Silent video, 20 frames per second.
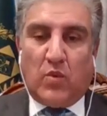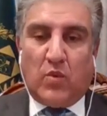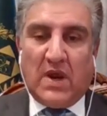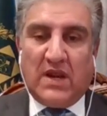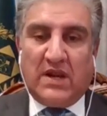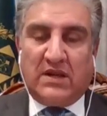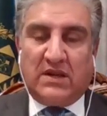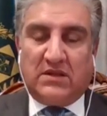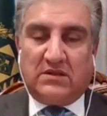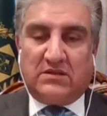
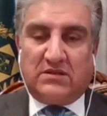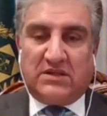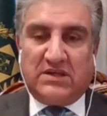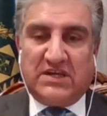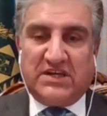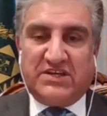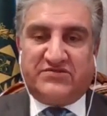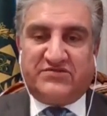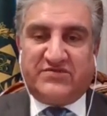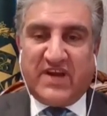When
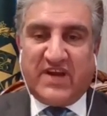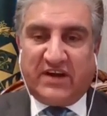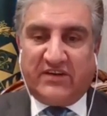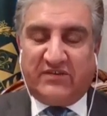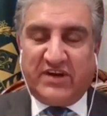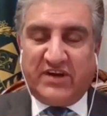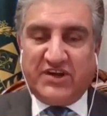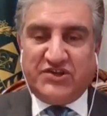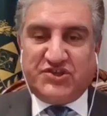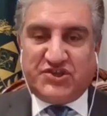the
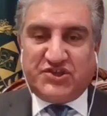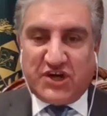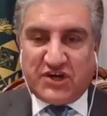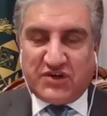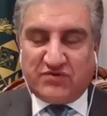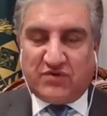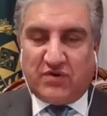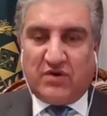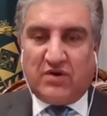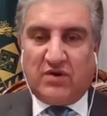Secretary
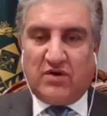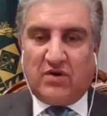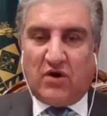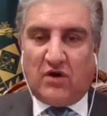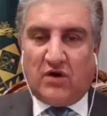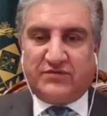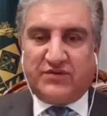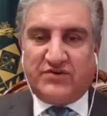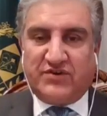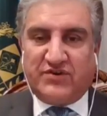General
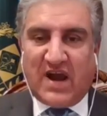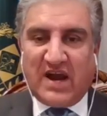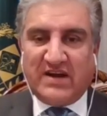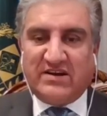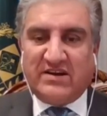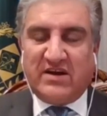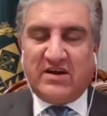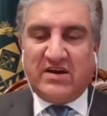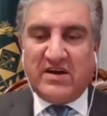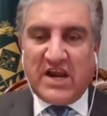of the
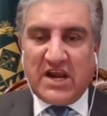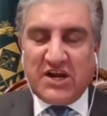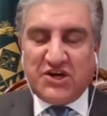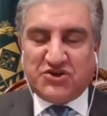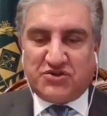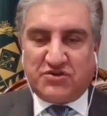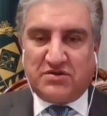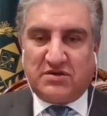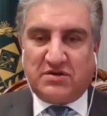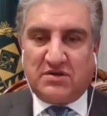United
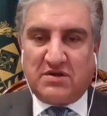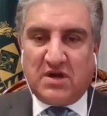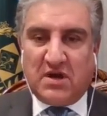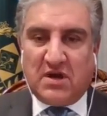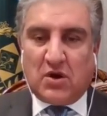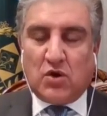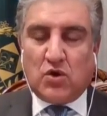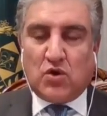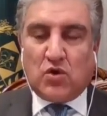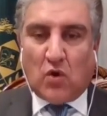Nations
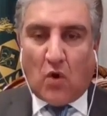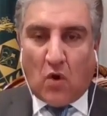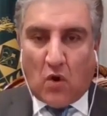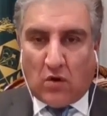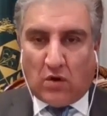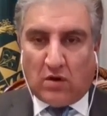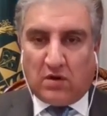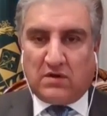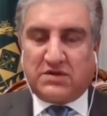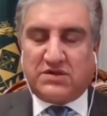
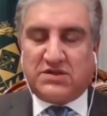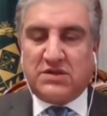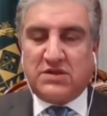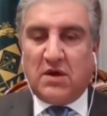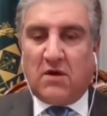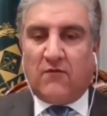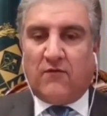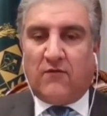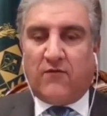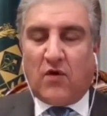
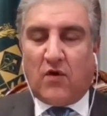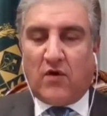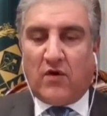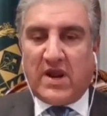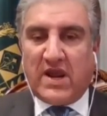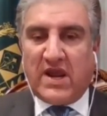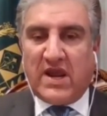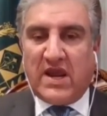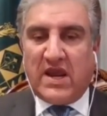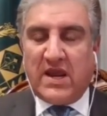calls
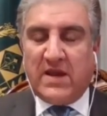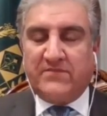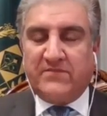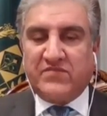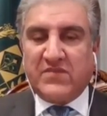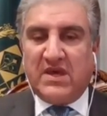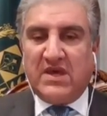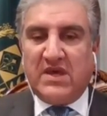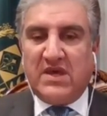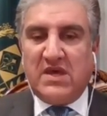for a
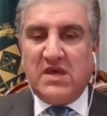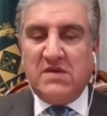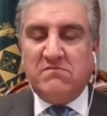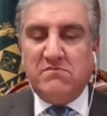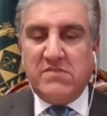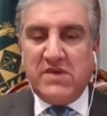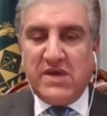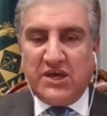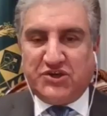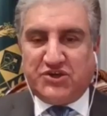
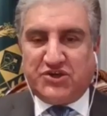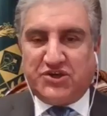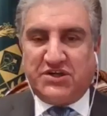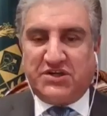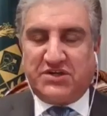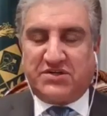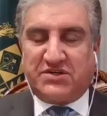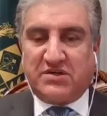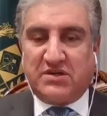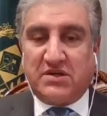
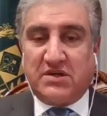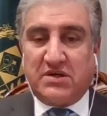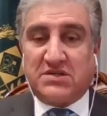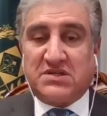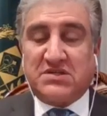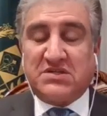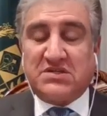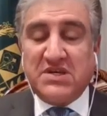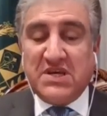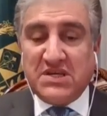immediate
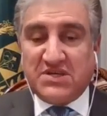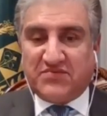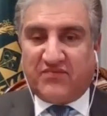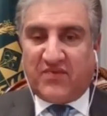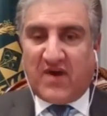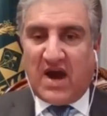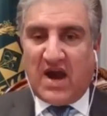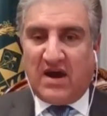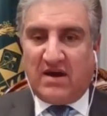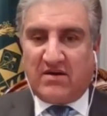
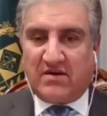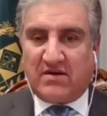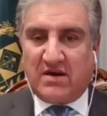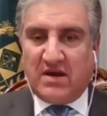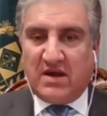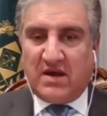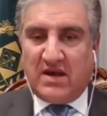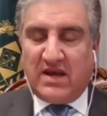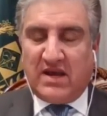ceasefire